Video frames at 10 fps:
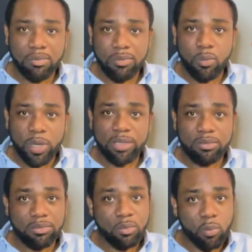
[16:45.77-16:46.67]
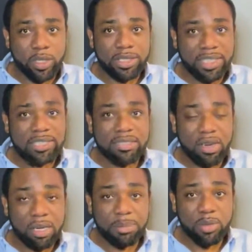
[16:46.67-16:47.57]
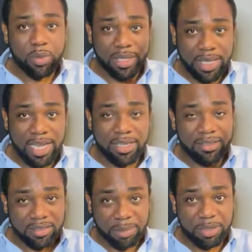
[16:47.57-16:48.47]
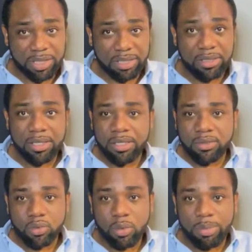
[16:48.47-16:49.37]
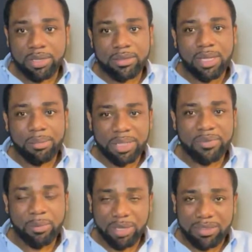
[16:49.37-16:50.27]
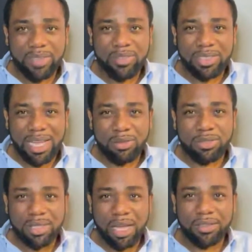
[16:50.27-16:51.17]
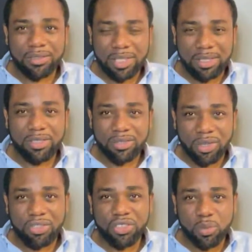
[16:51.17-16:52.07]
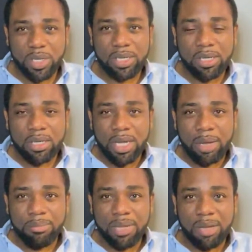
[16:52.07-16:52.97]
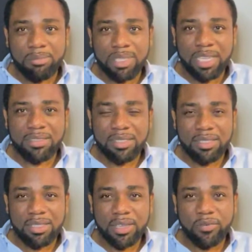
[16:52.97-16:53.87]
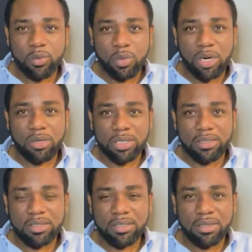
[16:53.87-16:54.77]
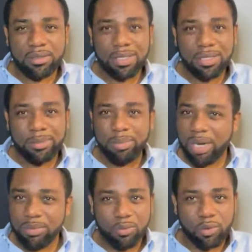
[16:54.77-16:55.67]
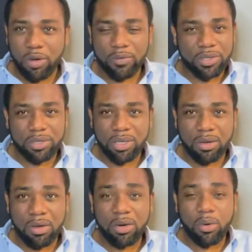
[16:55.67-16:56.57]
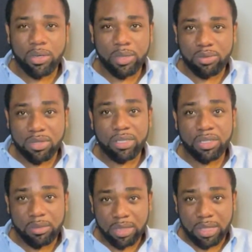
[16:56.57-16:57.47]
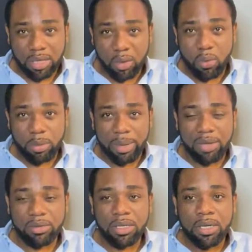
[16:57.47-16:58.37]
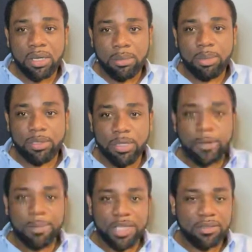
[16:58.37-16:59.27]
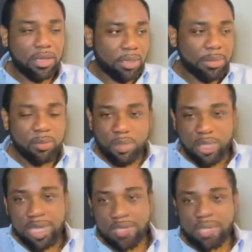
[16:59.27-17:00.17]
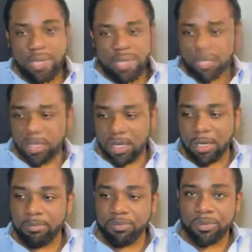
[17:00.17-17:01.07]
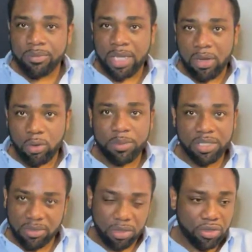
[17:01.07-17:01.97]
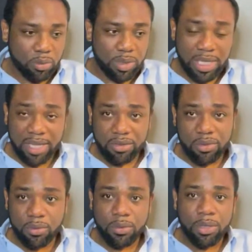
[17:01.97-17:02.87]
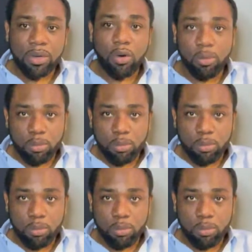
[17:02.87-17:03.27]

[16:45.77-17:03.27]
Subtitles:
with what they started me with then, similar to about I believe about $7,000. They're gonna start you with. I'm guessing if you were under 600, they probably won't offer you the card, or they will start you with a lower amount. But they started me with that, and I hope they start you with that too or